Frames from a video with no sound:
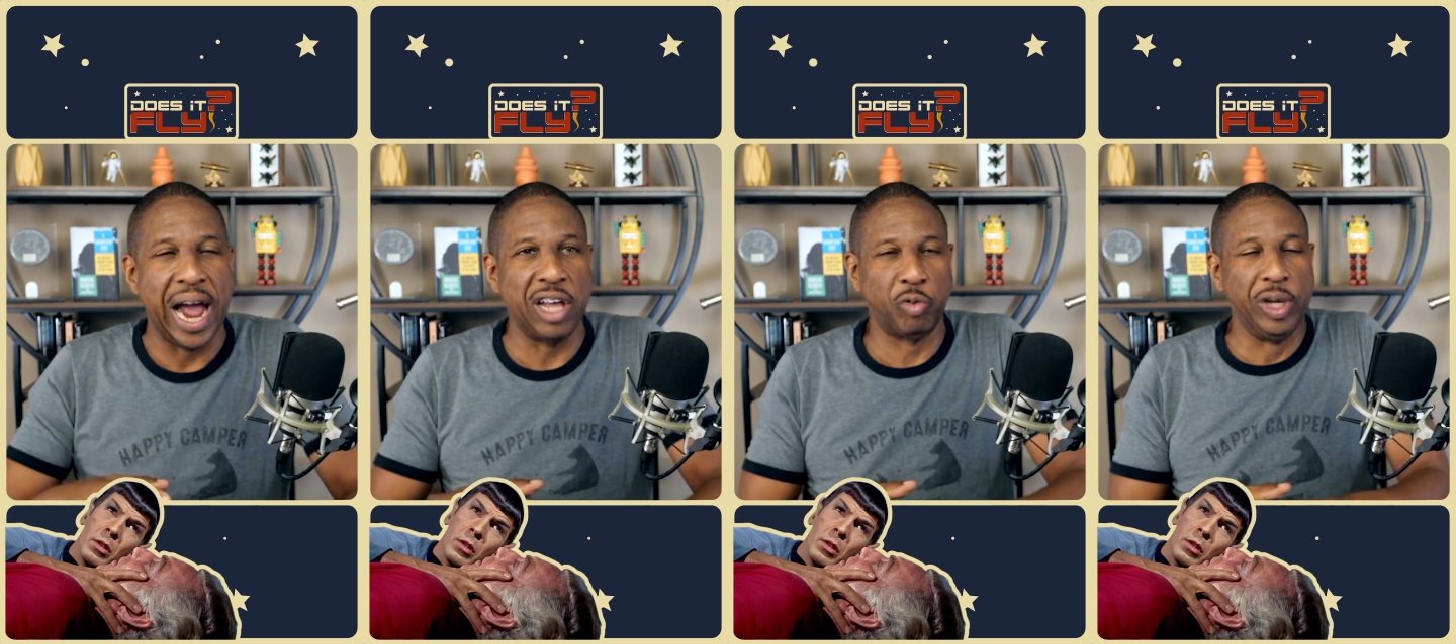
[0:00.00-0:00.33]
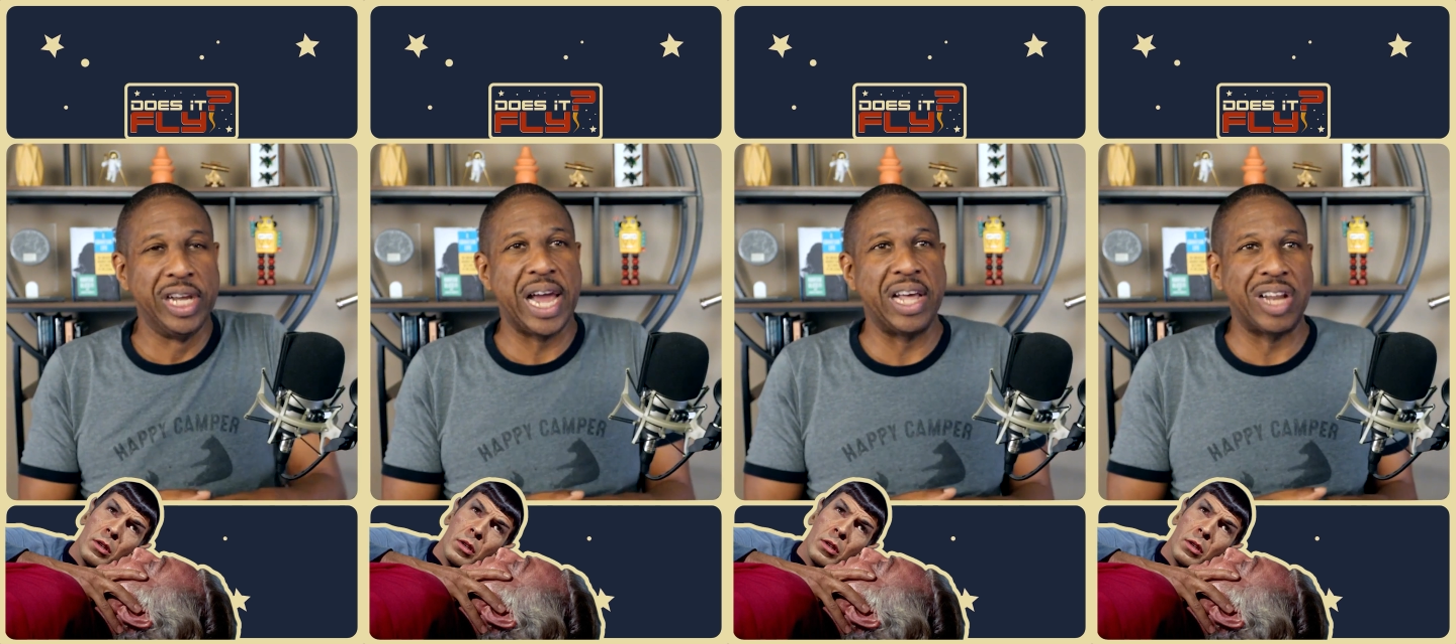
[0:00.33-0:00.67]
as
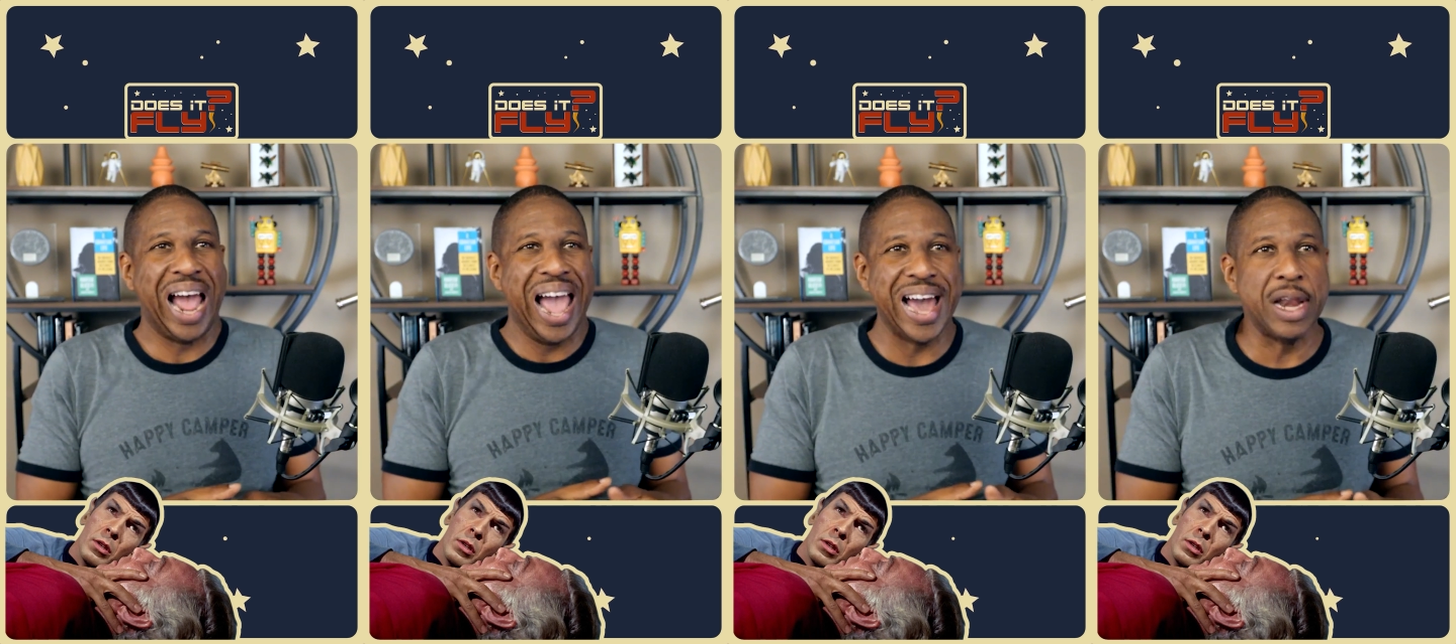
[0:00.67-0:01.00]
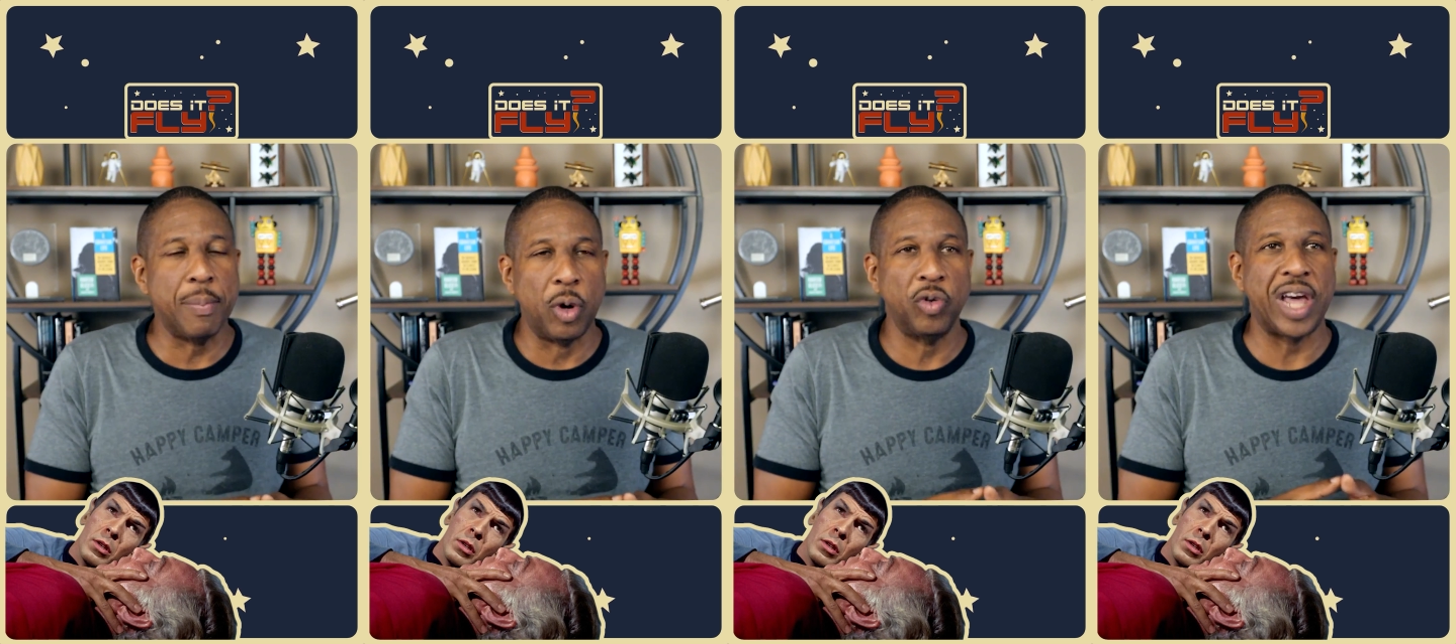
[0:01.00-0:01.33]
we look at
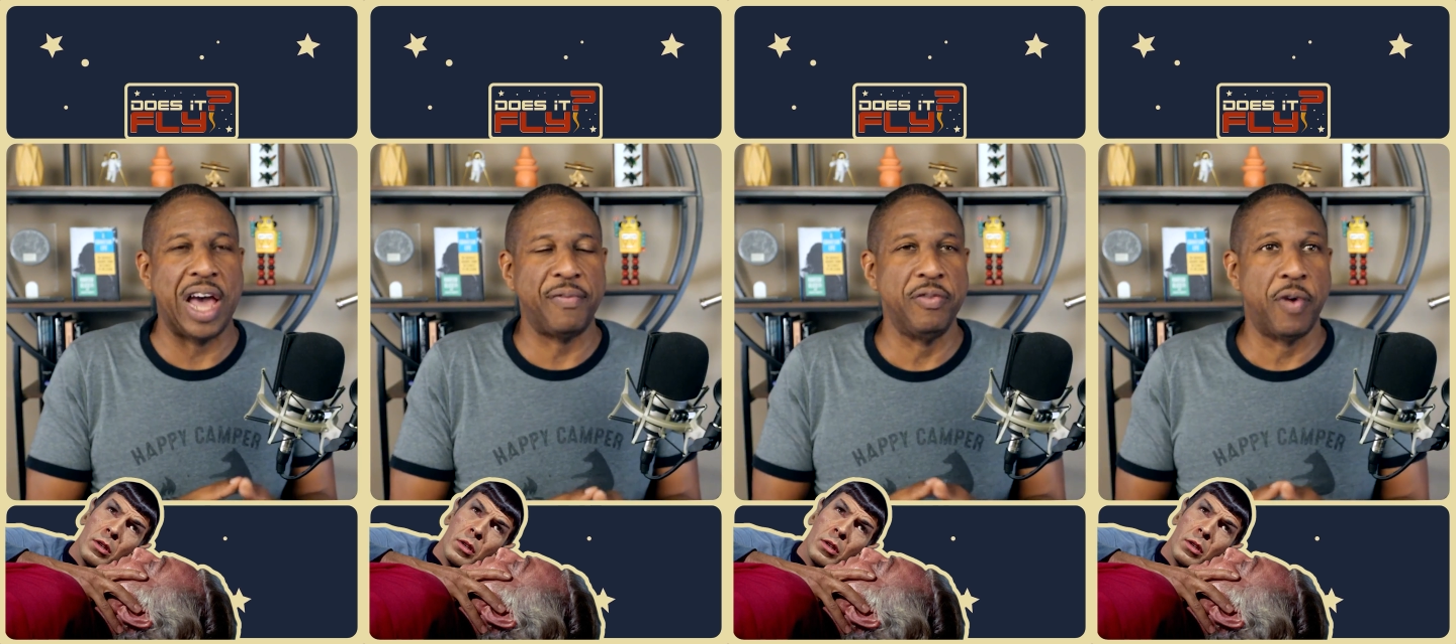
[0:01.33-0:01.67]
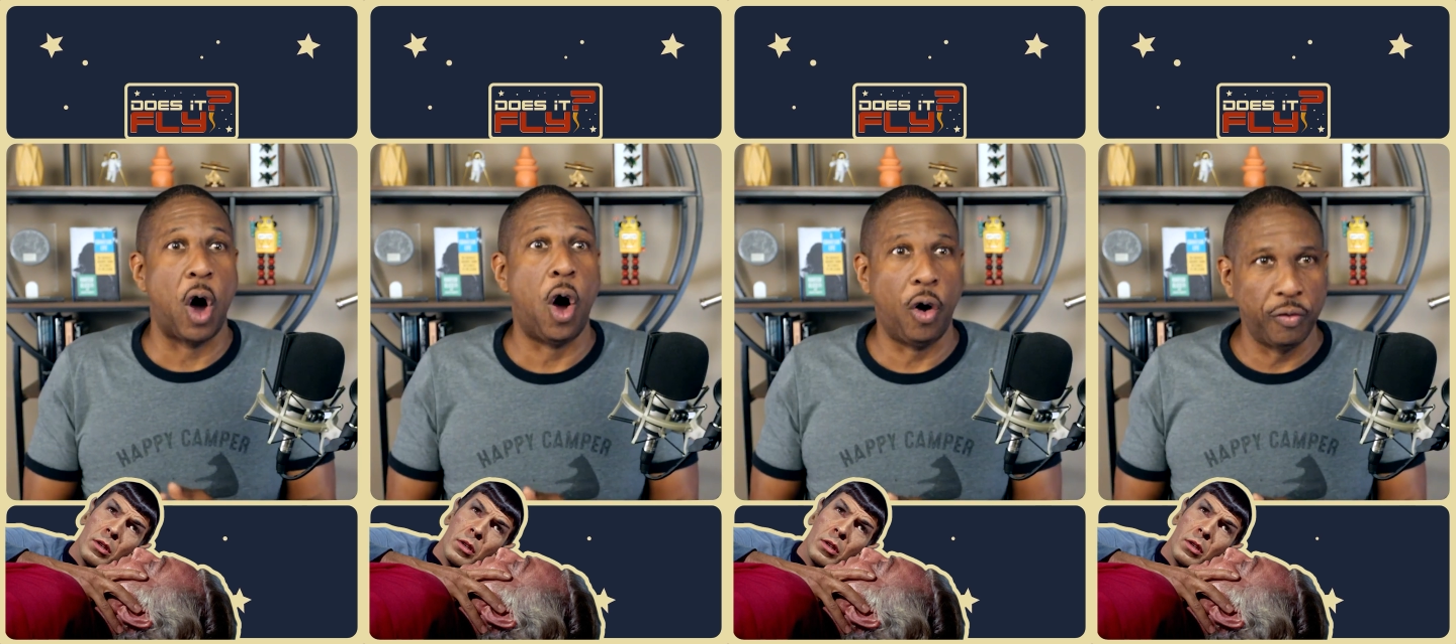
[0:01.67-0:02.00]
animals have
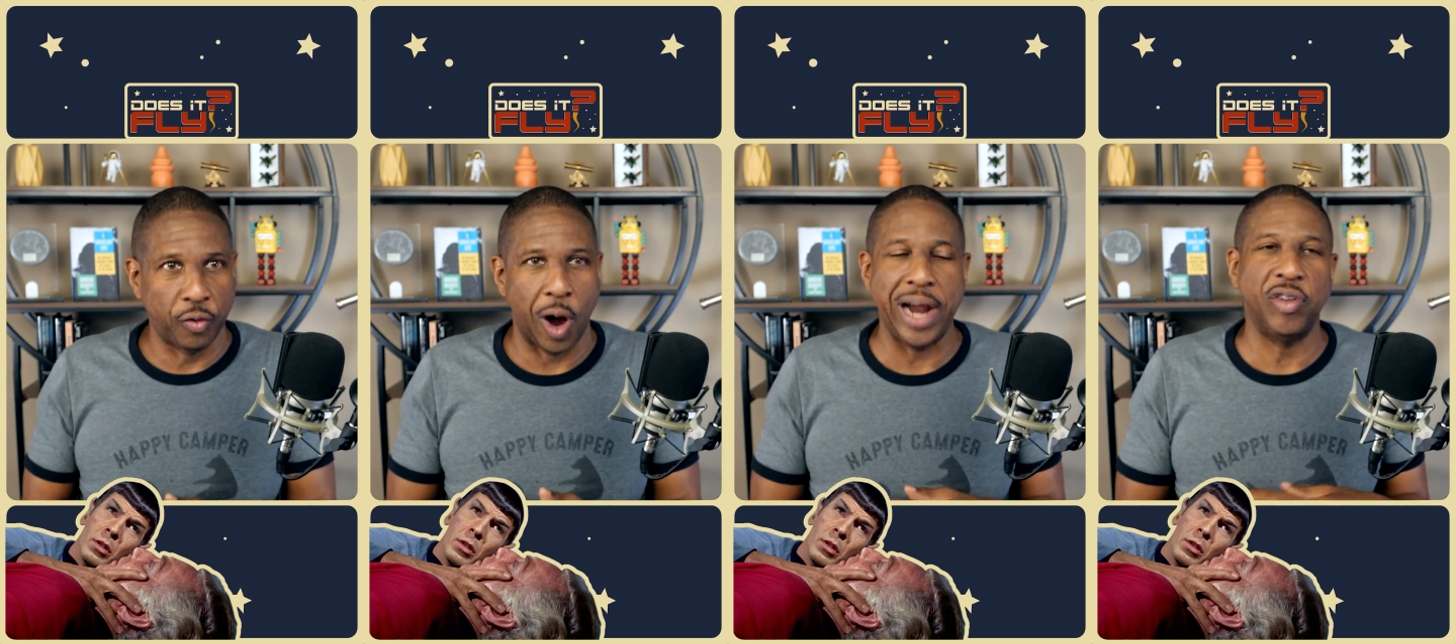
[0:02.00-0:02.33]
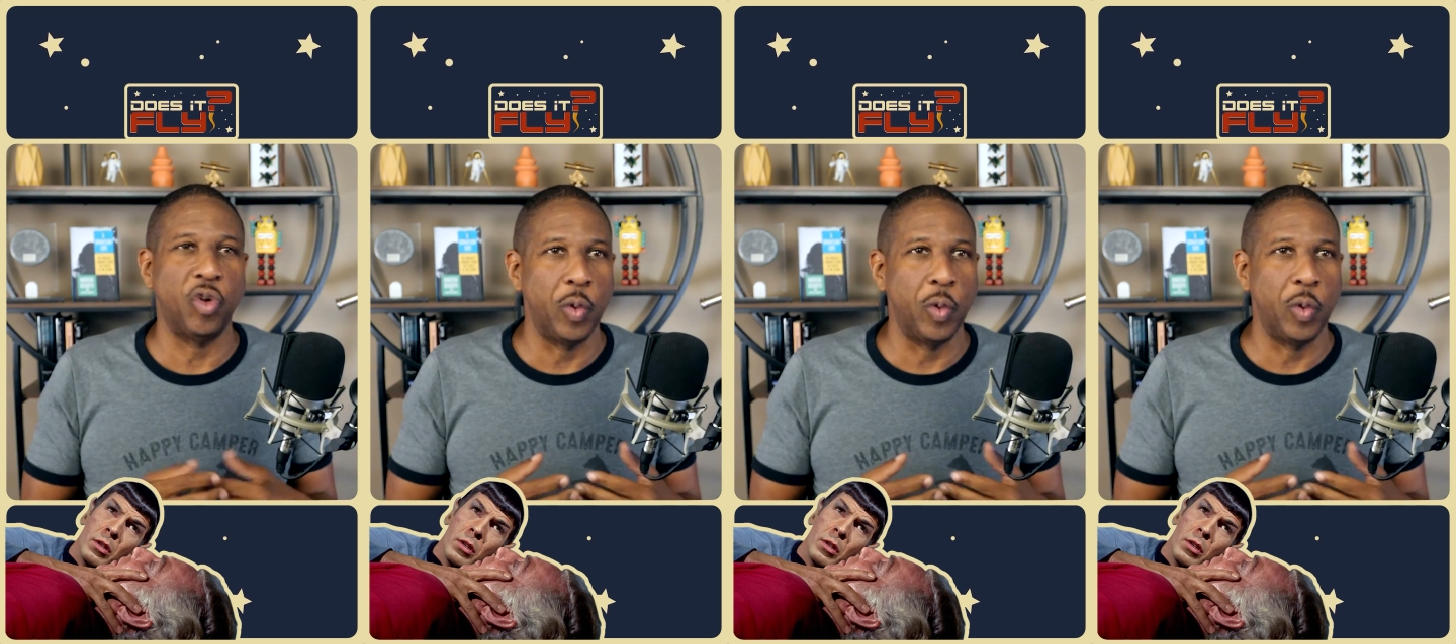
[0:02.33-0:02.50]
evolved, right?